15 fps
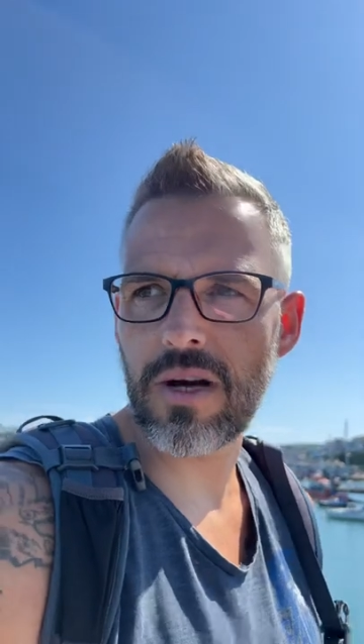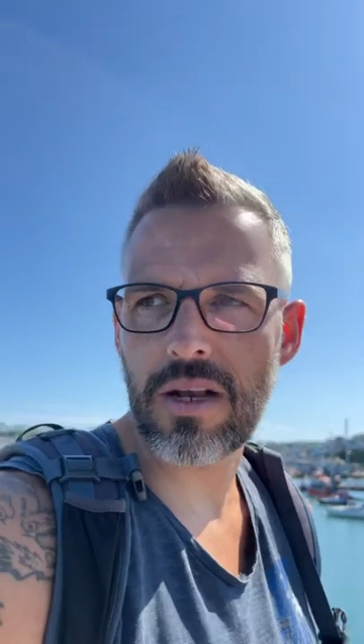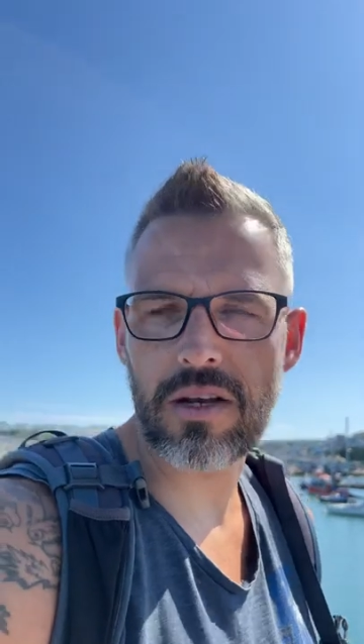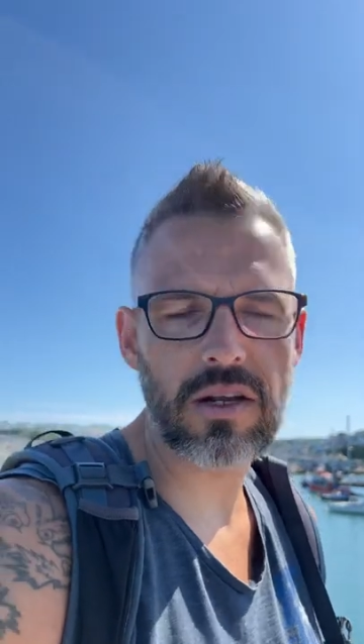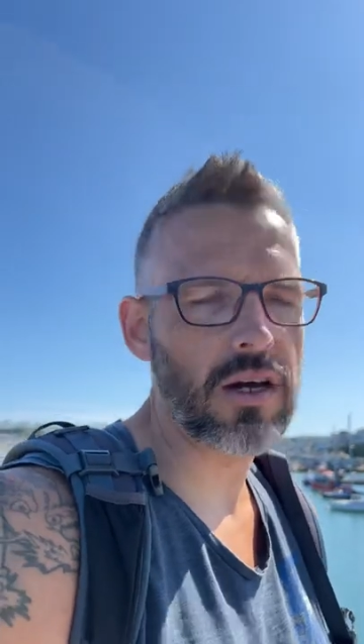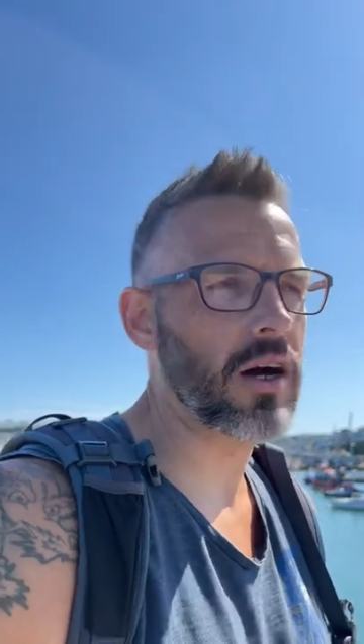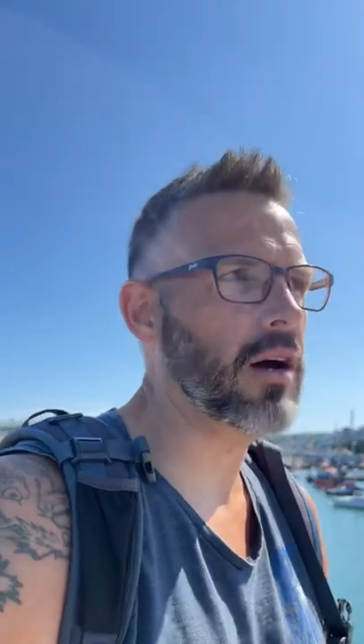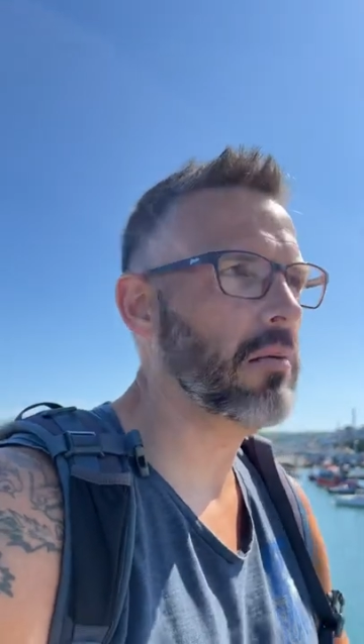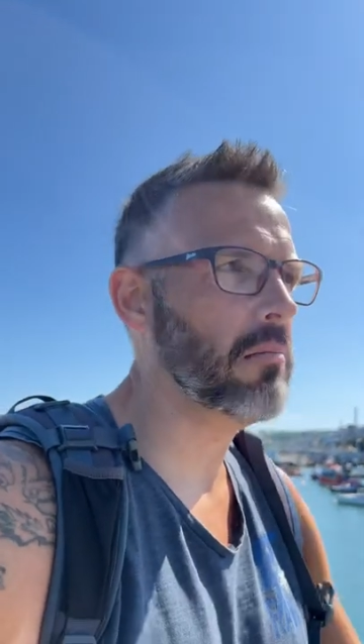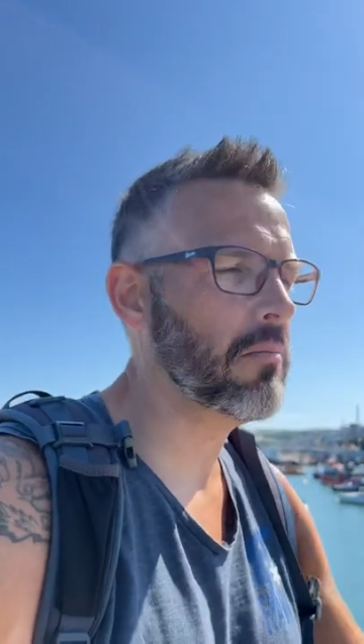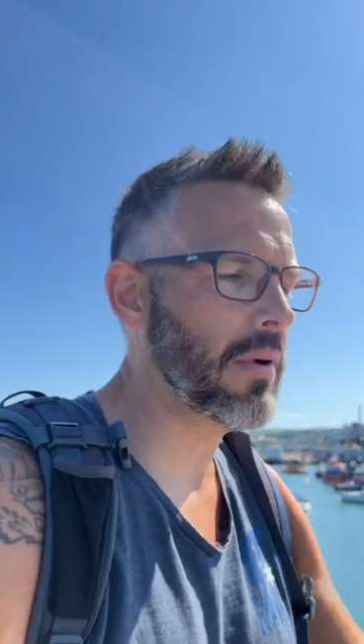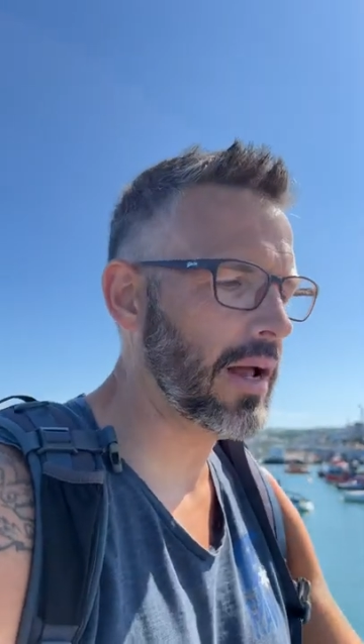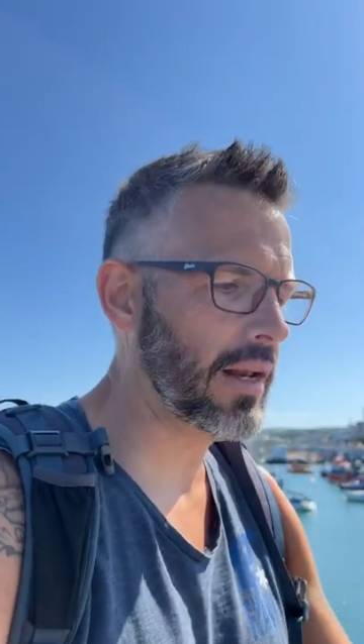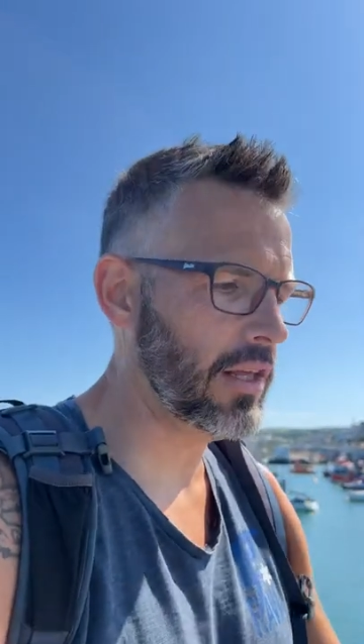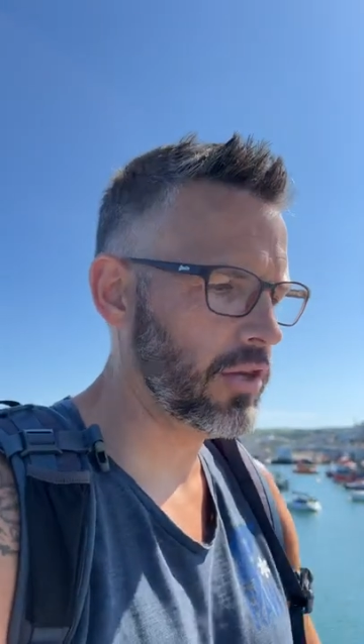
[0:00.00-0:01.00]
and uh,
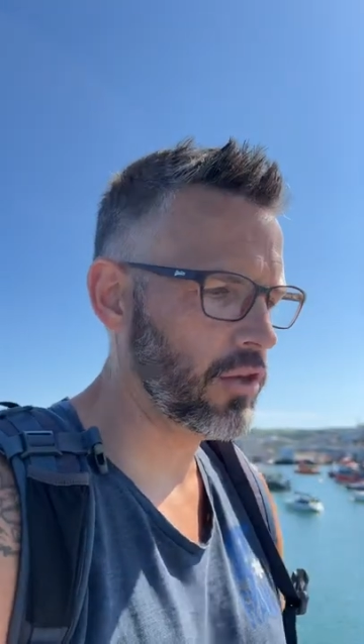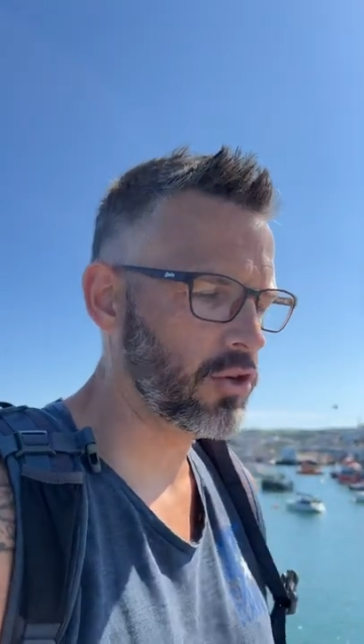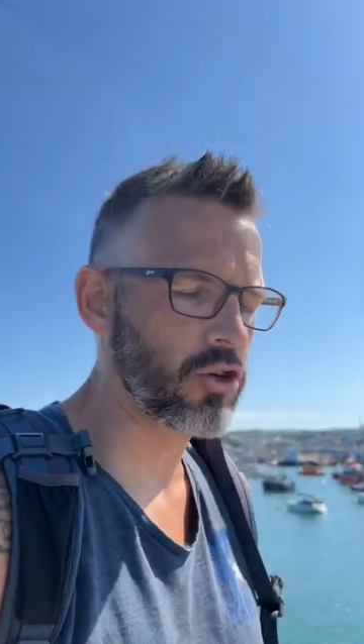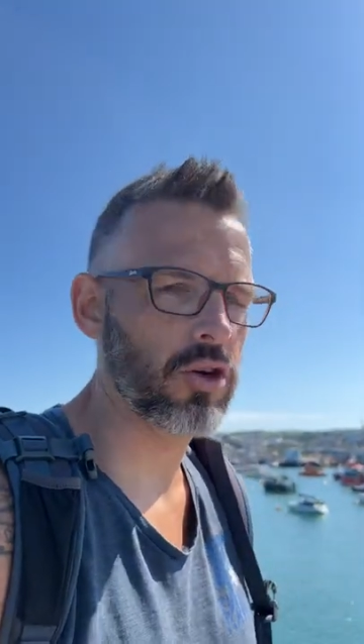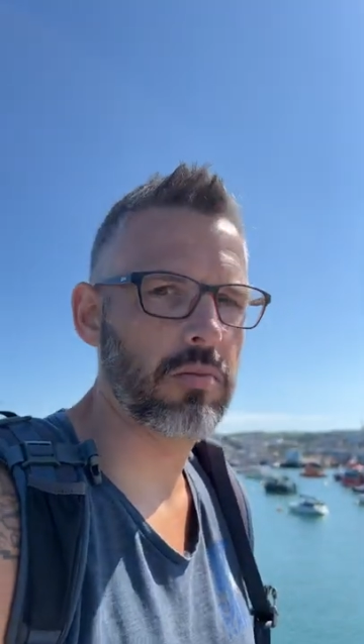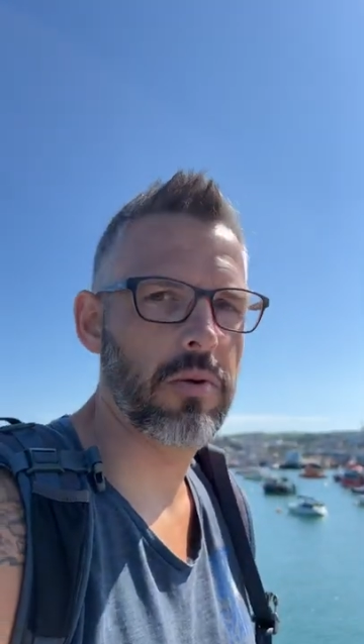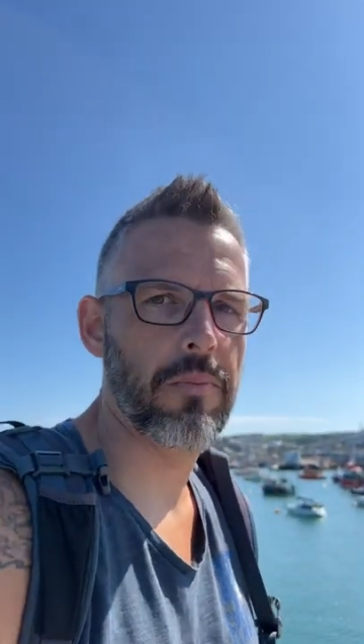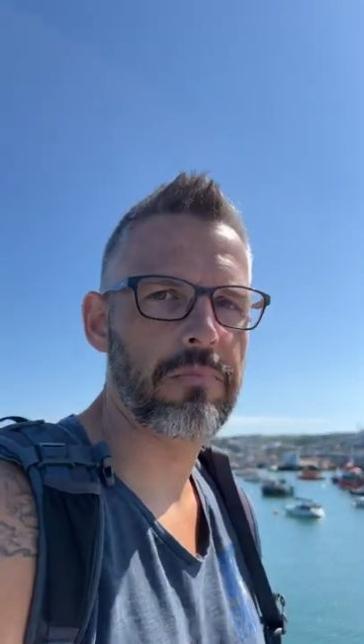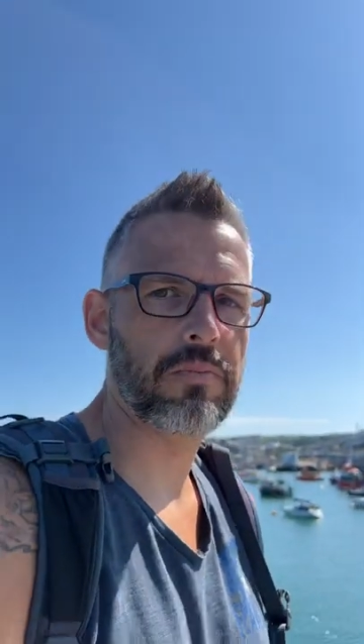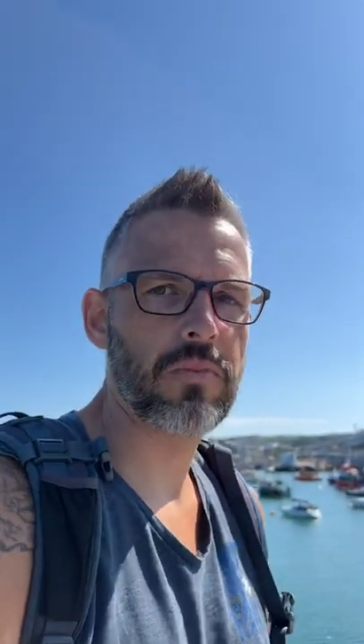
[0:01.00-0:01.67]
mainly YouTube.